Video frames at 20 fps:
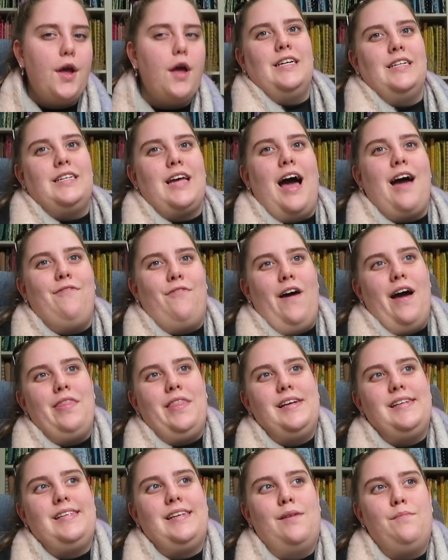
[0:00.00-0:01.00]
Because I find
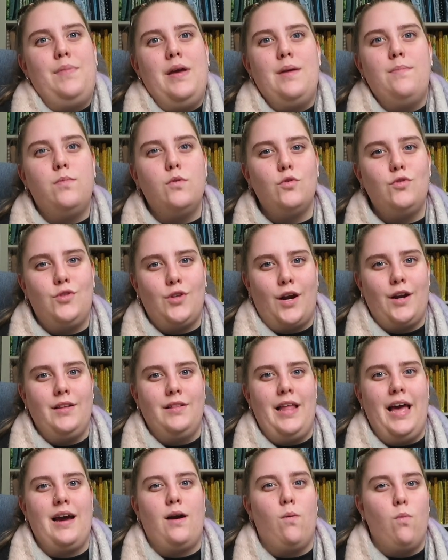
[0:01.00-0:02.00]
that some people
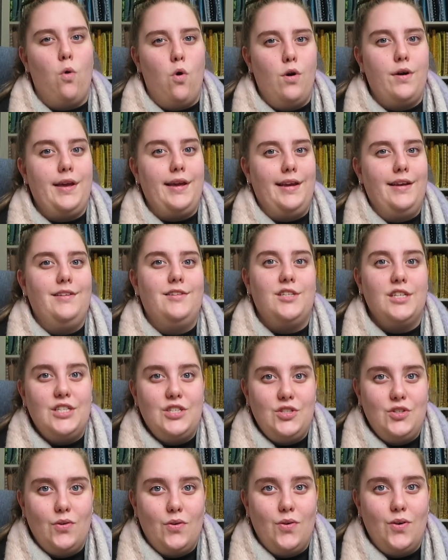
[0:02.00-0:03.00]
don't like walking into
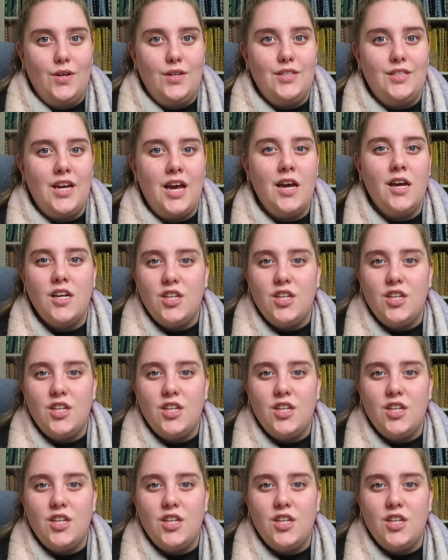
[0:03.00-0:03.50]
stores